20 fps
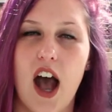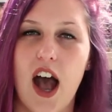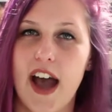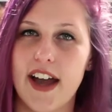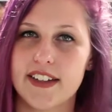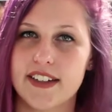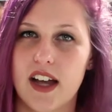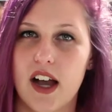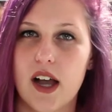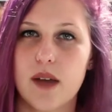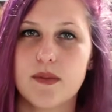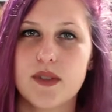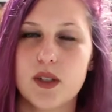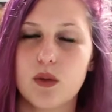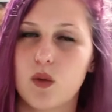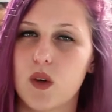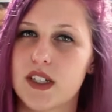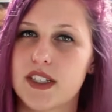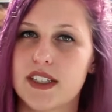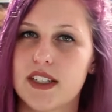at times
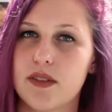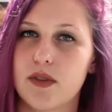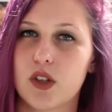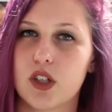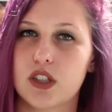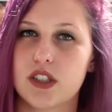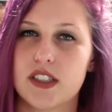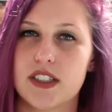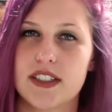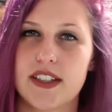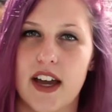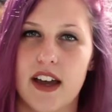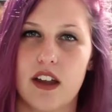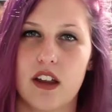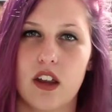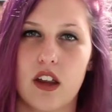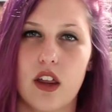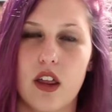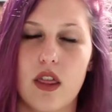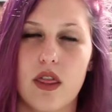it was difficult to
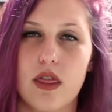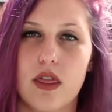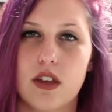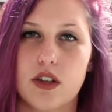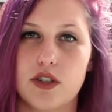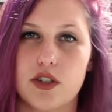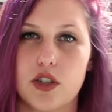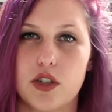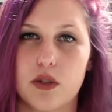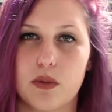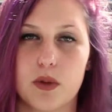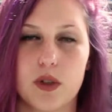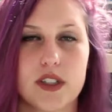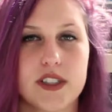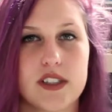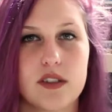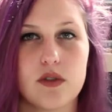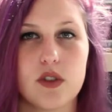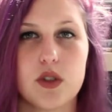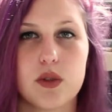tell the two
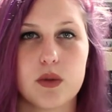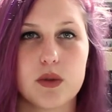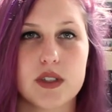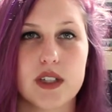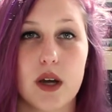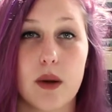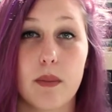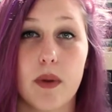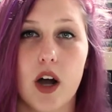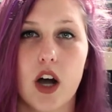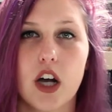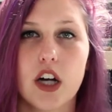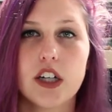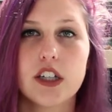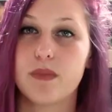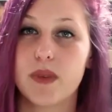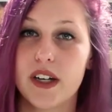points of views apart,